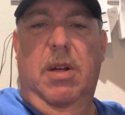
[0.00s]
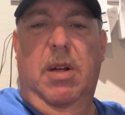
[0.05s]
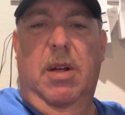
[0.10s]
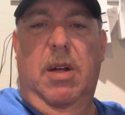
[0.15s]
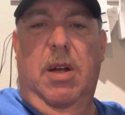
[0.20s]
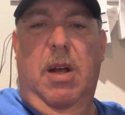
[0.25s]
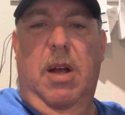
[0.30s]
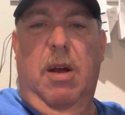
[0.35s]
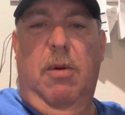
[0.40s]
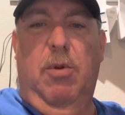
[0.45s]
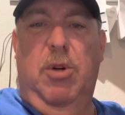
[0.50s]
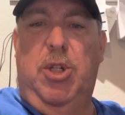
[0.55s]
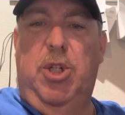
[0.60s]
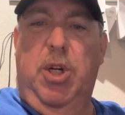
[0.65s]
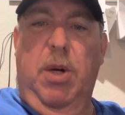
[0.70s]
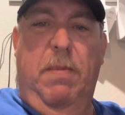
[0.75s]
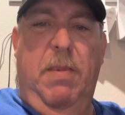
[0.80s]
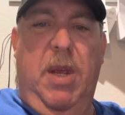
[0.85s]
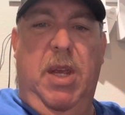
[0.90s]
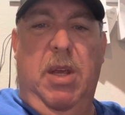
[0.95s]
uh, which
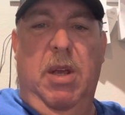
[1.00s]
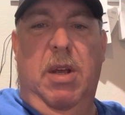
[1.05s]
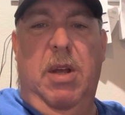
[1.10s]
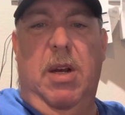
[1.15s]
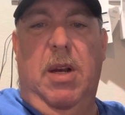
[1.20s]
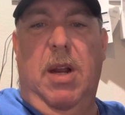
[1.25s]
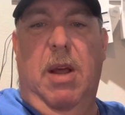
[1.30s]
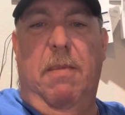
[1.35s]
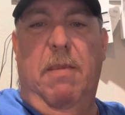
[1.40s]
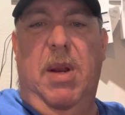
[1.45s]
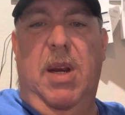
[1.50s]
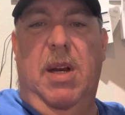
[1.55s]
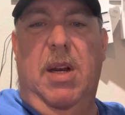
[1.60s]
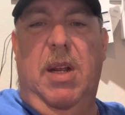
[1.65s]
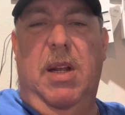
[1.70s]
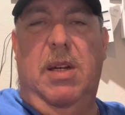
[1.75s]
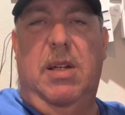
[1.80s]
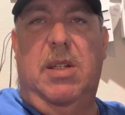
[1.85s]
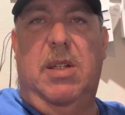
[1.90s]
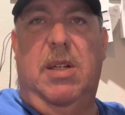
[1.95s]
should be good. I mean,
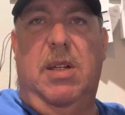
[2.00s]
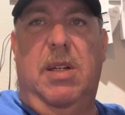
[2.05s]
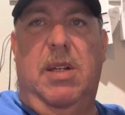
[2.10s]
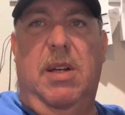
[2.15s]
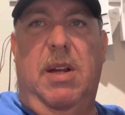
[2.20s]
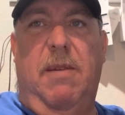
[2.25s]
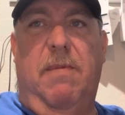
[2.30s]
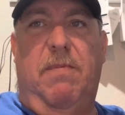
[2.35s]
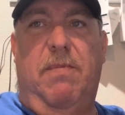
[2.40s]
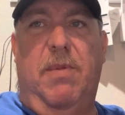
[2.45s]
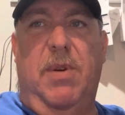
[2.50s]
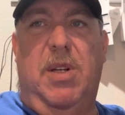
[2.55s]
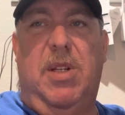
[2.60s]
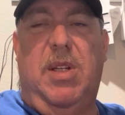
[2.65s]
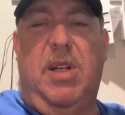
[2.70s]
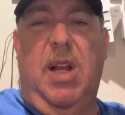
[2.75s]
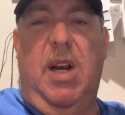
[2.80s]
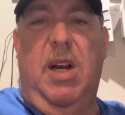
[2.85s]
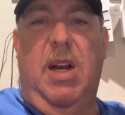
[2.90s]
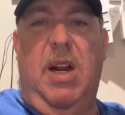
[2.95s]
that's if it's
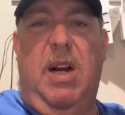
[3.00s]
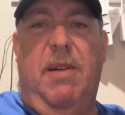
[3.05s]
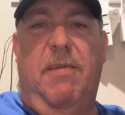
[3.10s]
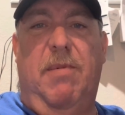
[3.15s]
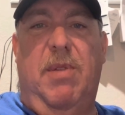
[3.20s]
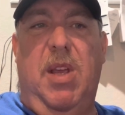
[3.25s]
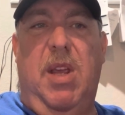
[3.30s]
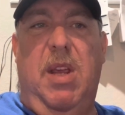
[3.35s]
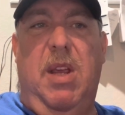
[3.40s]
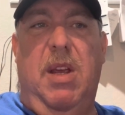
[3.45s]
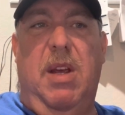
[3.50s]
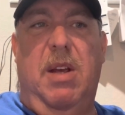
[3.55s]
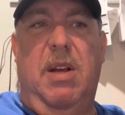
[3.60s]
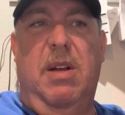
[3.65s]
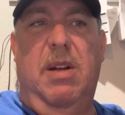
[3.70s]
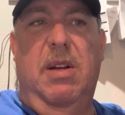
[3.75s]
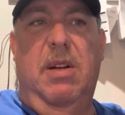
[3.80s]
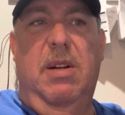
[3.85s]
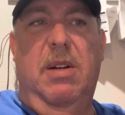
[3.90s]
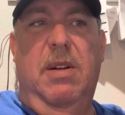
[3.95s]
got a lot of the uh,
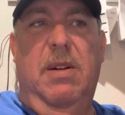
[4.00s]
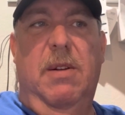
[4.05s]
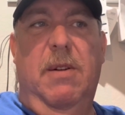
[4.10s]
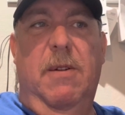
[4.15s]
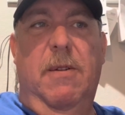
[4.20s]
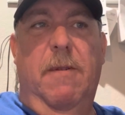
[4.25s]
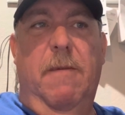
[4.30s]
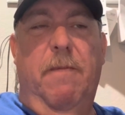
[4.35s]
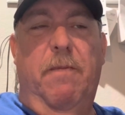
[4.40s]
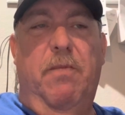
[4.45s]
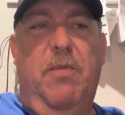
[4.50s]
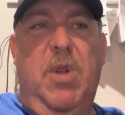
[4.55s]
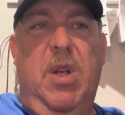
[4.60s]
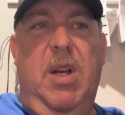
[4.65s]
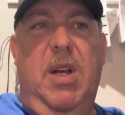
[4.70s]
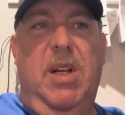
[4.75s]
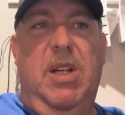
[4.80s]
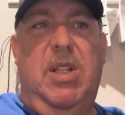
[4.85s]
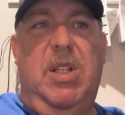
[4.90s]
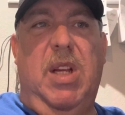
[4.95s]

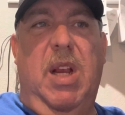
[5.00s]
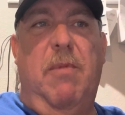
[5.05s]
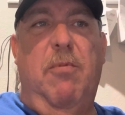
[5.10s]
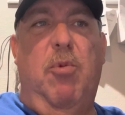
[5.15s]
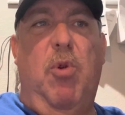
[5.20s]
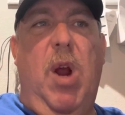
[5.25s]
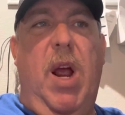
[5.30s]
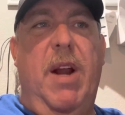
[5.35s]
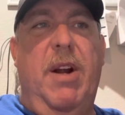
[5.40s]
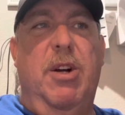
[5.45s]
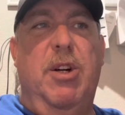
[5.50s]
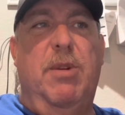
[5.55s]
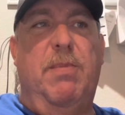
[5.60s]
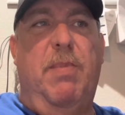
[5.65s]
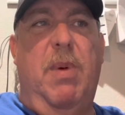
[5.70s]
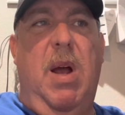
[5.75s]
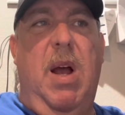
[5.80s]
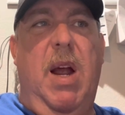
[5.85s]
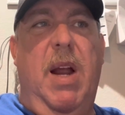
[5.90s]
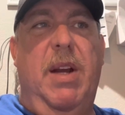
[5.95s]
uh, same writers
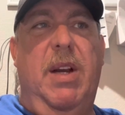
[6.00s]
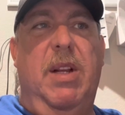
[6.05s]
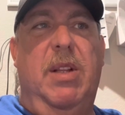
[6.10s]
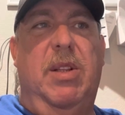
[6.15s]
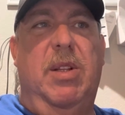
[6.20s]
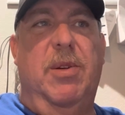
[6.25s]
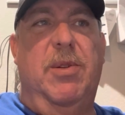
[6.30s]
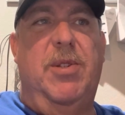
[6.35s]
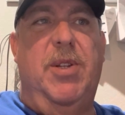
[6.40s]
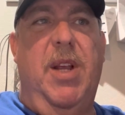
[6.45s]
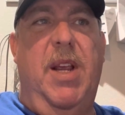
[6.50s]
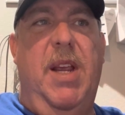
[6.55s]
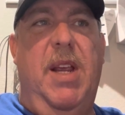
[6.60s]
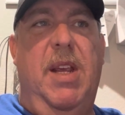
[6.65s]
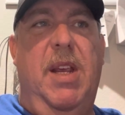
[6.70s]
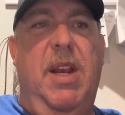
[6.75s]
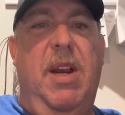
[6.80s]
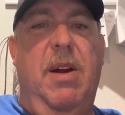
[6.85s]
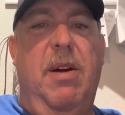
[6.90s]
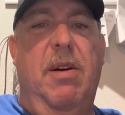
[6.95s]
behind it. They're
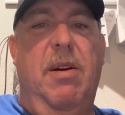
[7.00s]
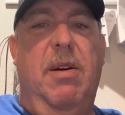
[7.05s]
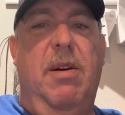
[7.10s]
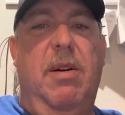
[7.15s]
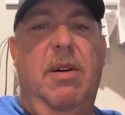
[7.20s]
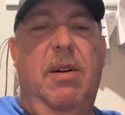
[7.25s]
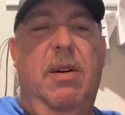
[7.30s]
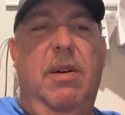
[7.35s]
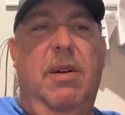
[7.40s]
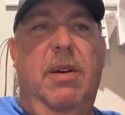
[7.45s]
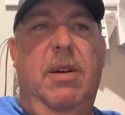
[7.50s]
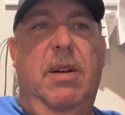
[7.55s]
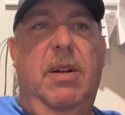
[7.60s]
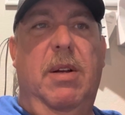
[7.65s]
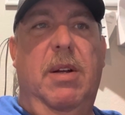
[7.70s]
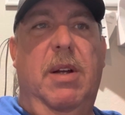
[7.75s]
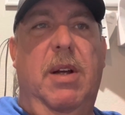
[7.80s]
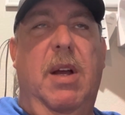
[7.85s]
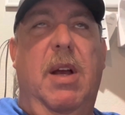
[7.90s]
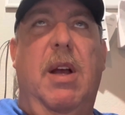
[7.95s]
saying here,
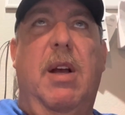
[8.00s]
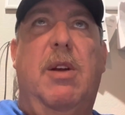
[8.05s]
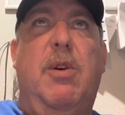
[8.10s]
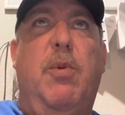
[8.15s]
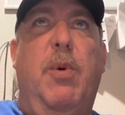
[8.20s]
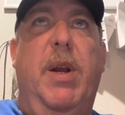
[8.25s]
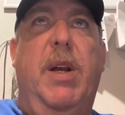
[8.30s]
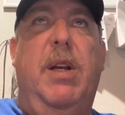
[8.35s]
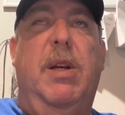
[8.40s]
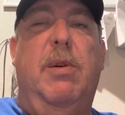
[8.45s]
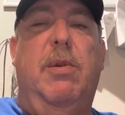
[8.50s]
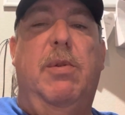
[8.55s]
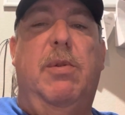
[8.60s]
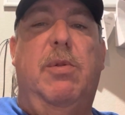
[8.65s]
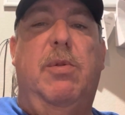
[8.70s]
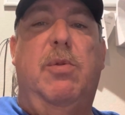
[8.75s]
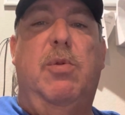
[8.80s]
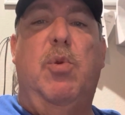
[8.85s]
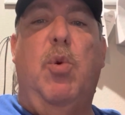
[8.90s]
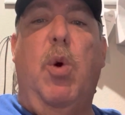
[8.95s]
uh, Quentin
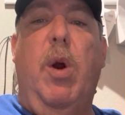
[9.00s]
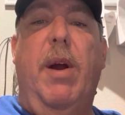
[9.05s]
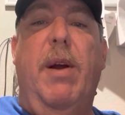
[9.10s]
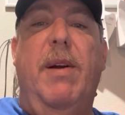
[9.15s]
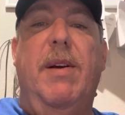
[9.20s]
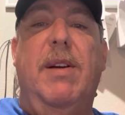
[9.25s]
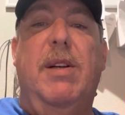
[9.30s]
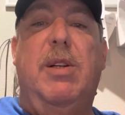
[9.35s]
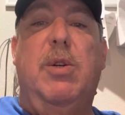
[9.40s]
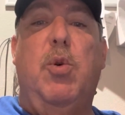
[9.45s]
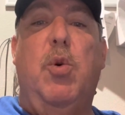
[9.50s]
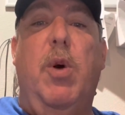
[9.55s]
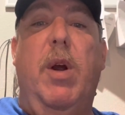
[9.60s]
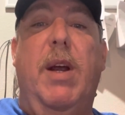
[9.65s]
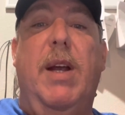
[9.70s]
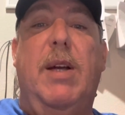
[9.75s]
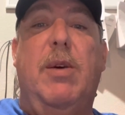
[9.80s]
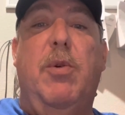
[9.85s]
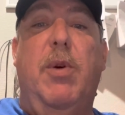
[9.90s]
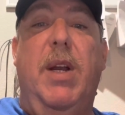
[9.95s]
Quarant-
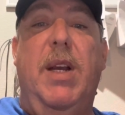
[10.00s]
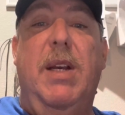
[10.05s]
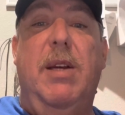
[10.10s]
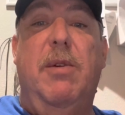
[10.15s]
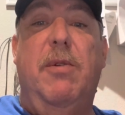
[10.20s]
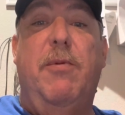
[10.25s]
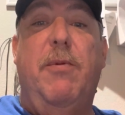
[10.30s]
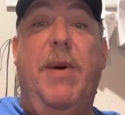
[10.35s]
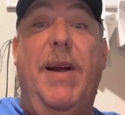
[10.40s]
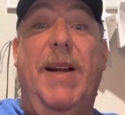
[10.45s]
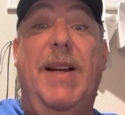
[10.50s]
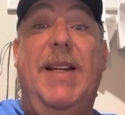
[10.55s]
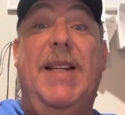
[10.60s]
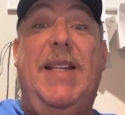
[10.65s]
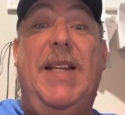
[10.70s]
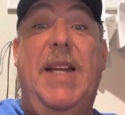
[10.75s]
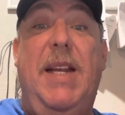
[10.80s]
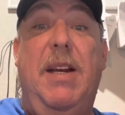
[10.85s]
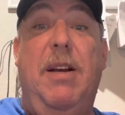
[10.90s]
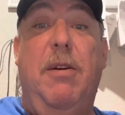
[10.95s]
Qu- Quentin
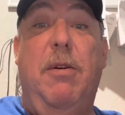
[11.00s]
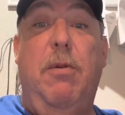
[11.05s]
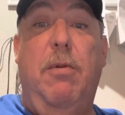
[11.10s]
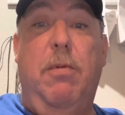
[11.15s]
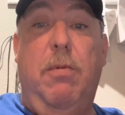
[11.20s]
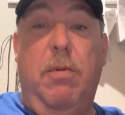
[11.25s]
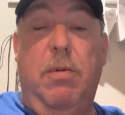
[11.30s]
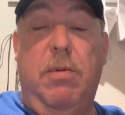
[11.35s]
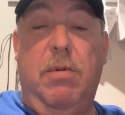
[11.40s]
Quarantino